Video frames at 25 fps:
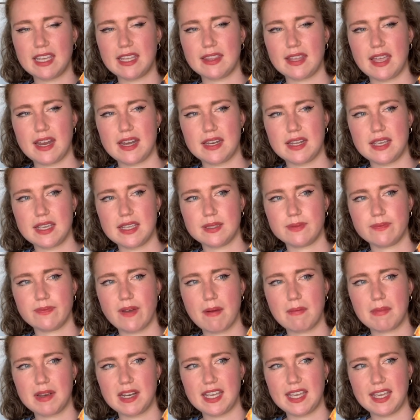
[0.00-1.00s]
and then his
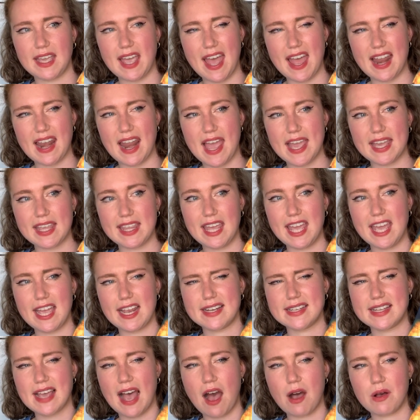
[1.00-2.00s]
family get like
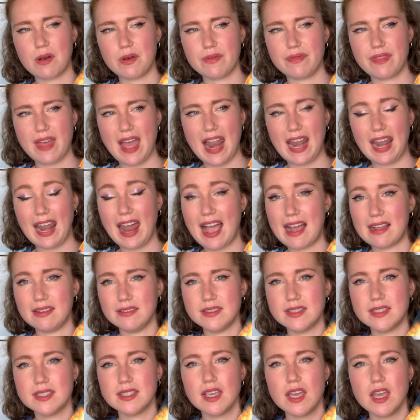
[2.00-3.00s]
kicked out of their
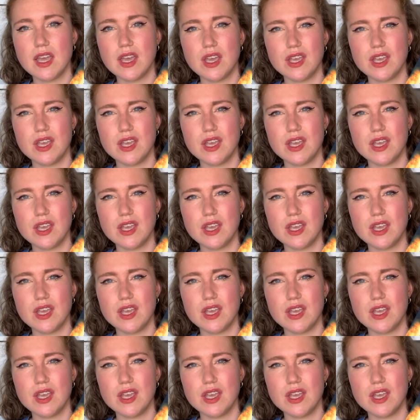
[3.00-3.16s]
lands.